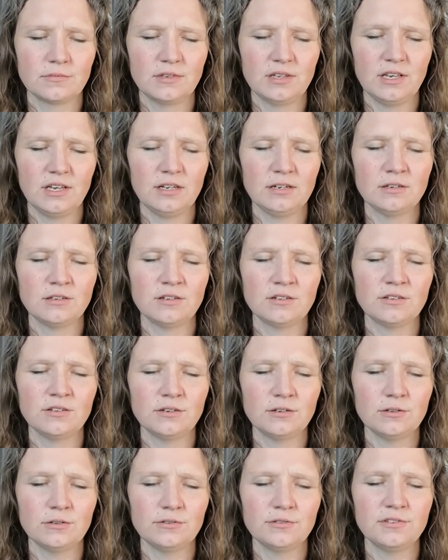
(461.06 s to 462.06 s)
And the
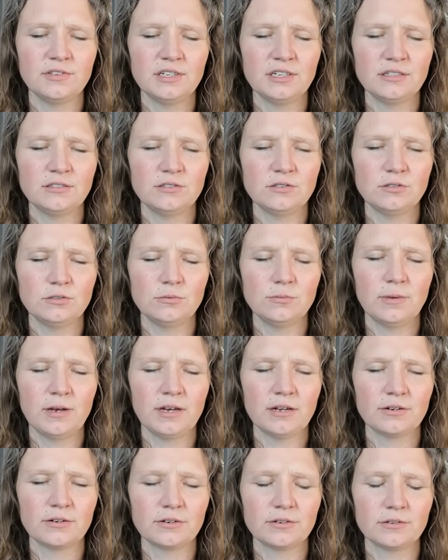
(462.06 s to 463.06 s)
little things do
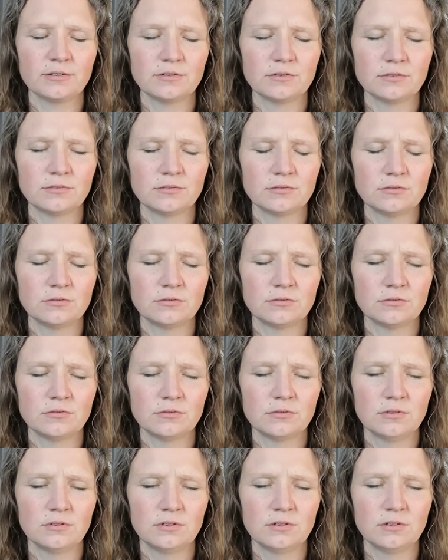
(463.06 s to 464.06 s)
matter.
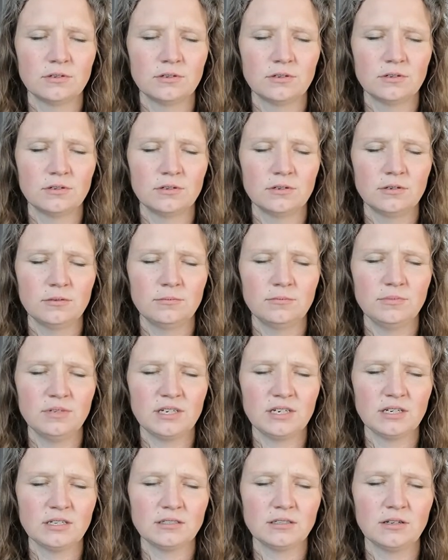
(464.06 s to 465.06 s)

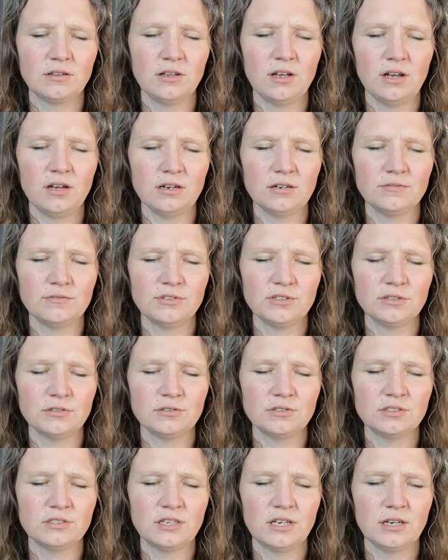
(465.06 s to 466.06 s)
Because a lot of little
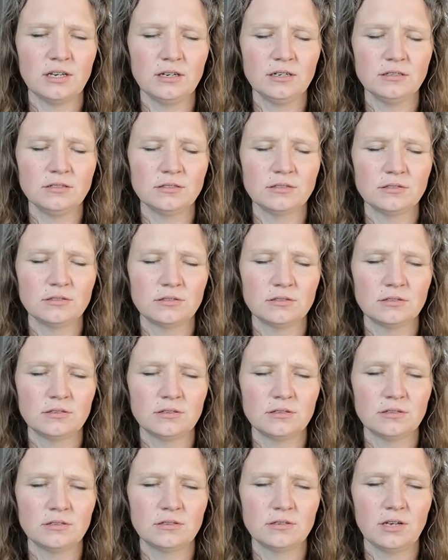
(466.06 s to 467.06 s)
sand
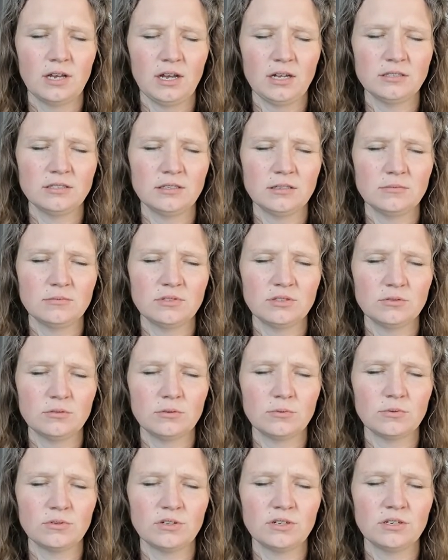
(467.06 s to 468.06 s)
adds up to a
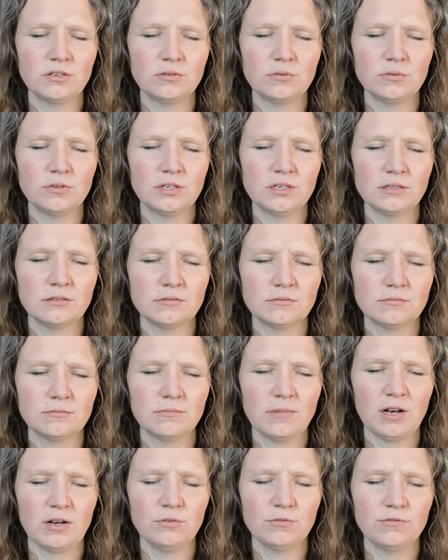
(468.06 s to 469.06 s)
really annoying
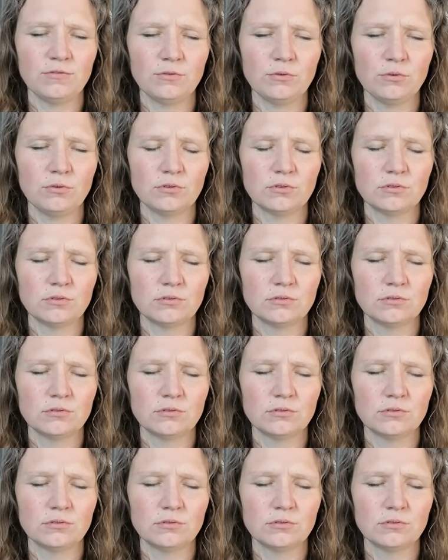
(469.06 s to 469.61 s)
mouthful